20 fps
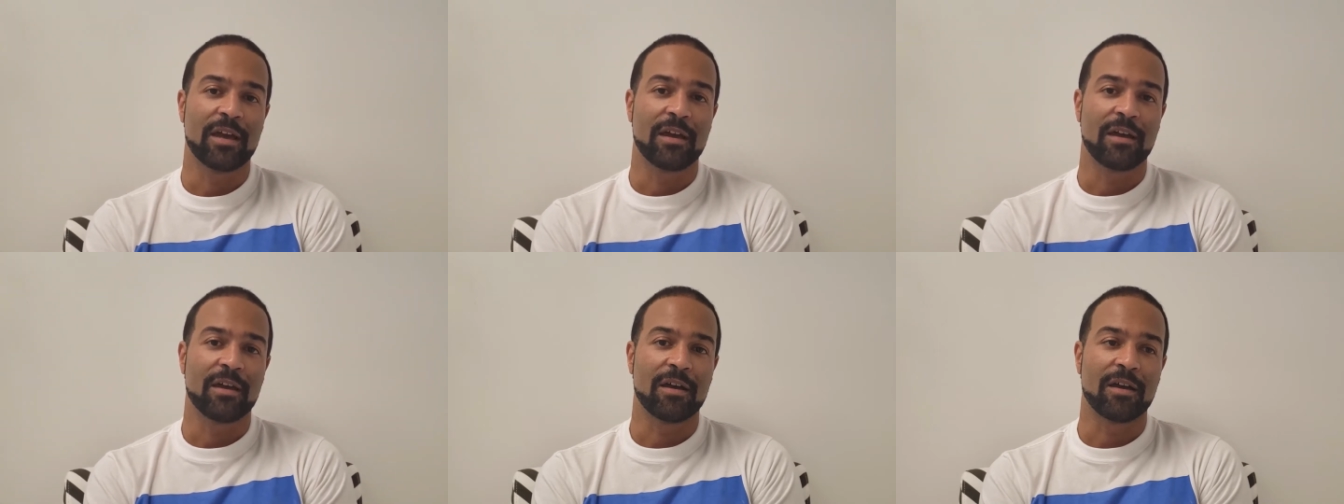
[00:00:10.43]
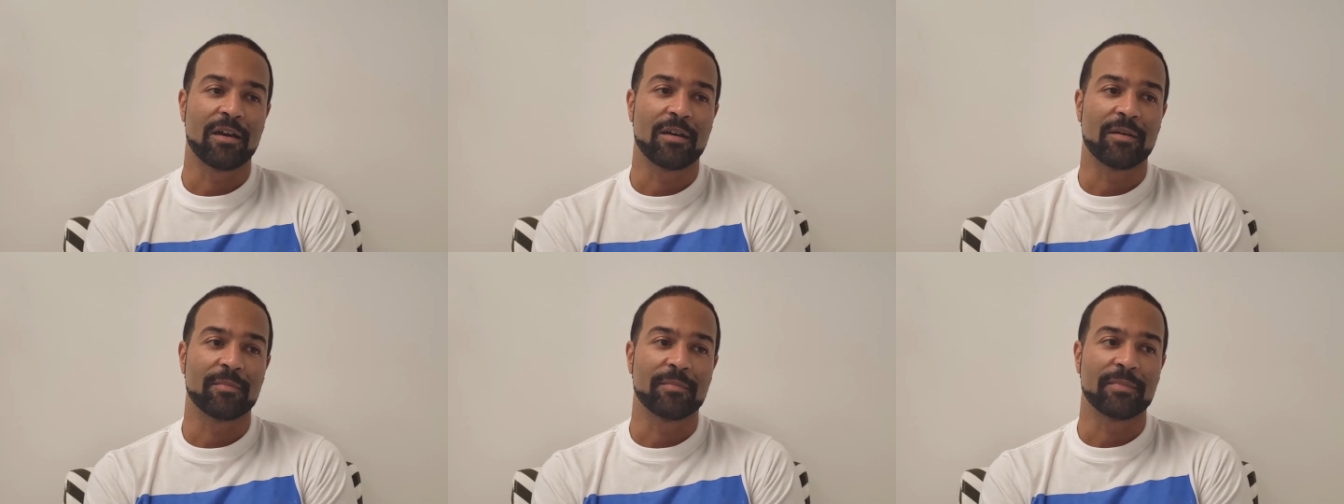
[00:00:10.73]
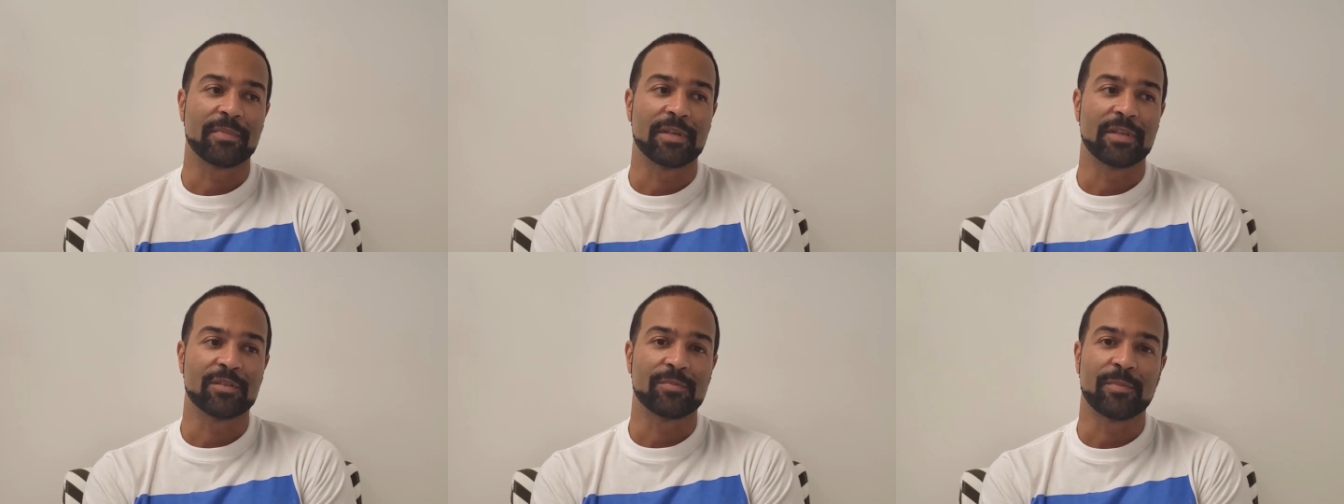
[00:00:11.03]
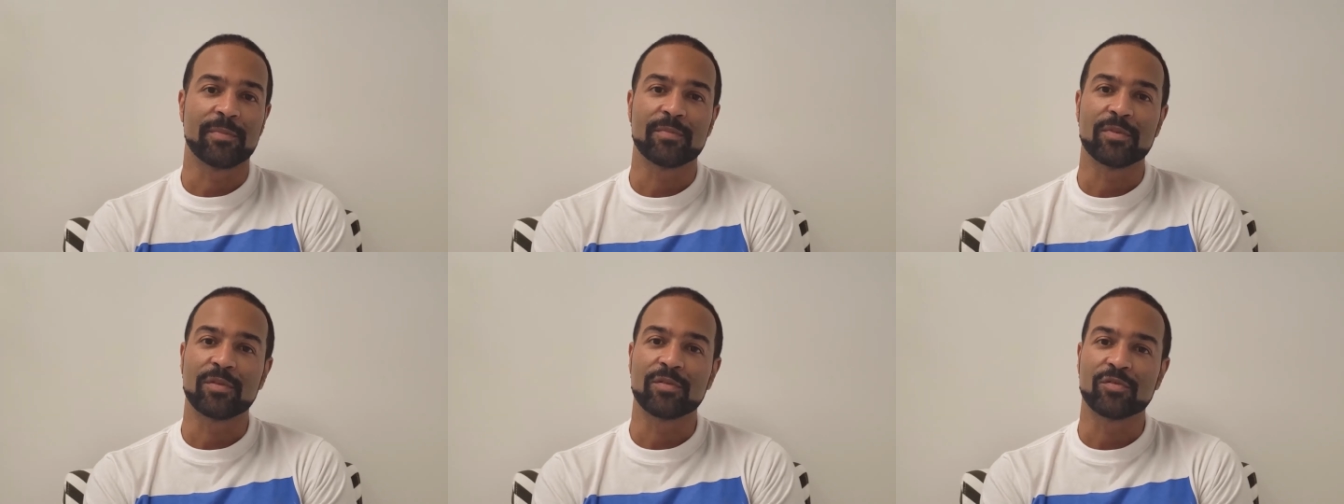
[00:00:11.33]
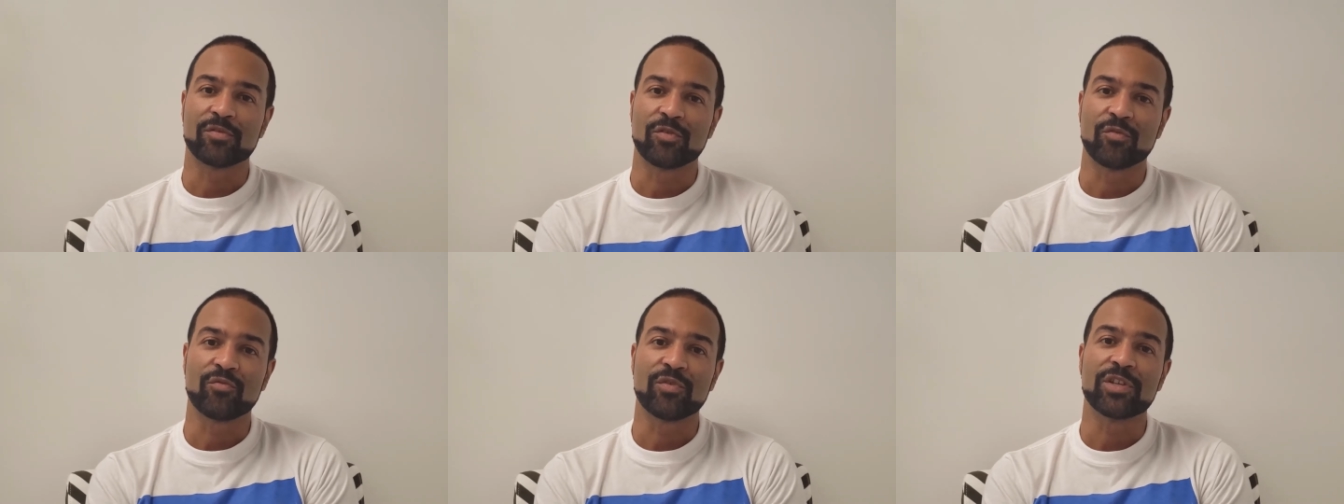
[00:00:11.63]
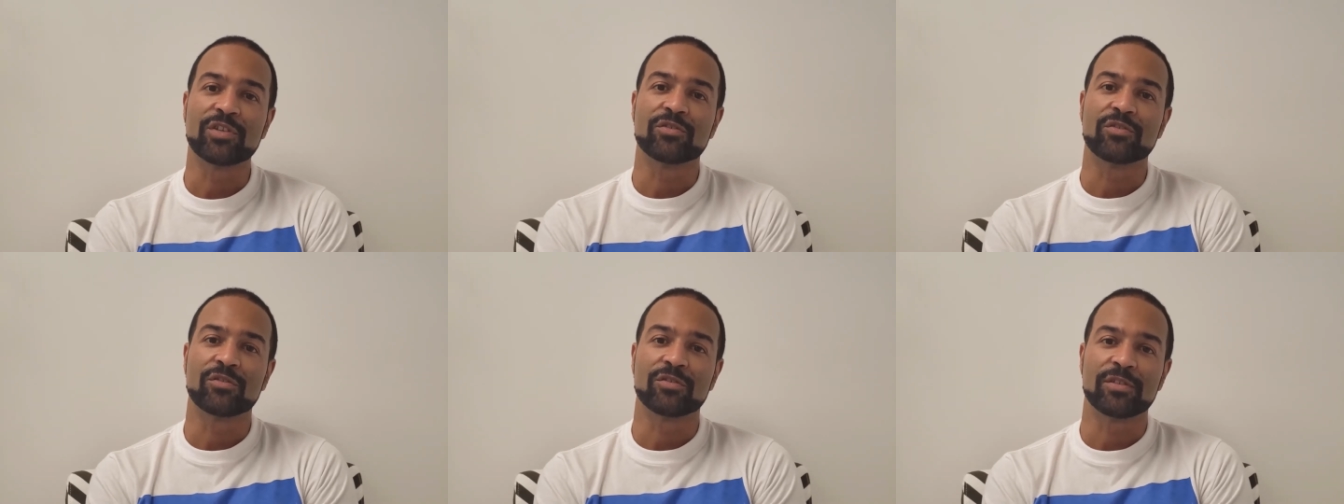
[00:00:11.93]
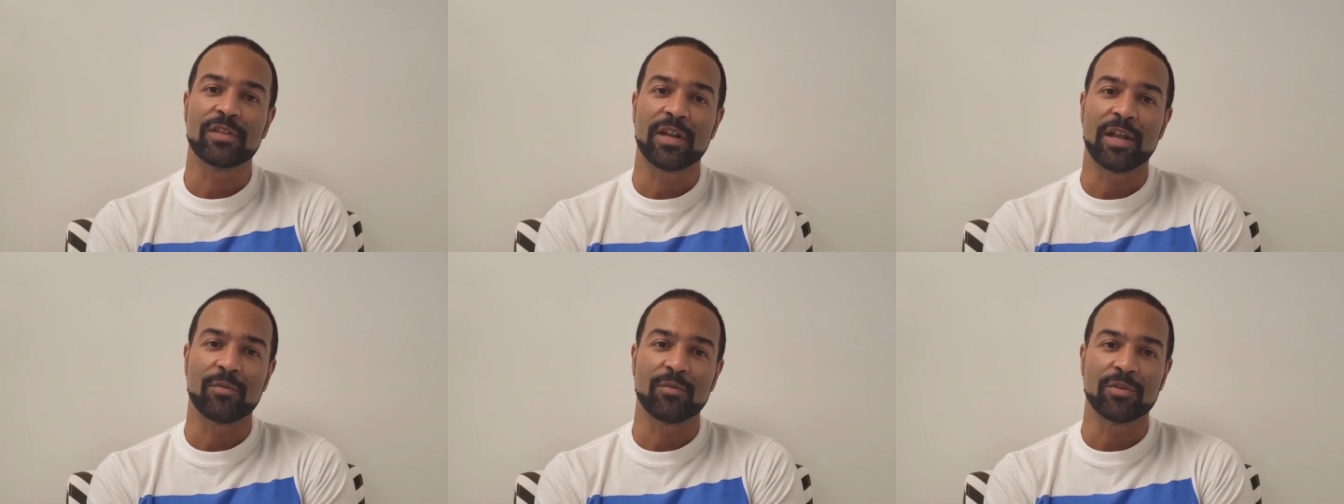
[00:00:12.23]
um, is, is, the research
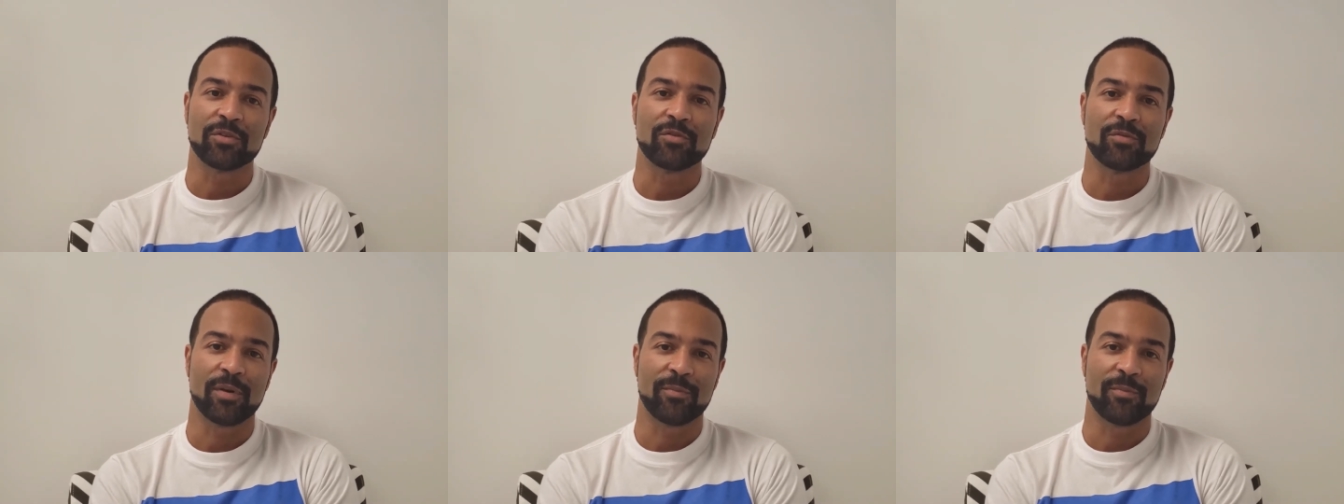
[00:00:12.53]
that I would do.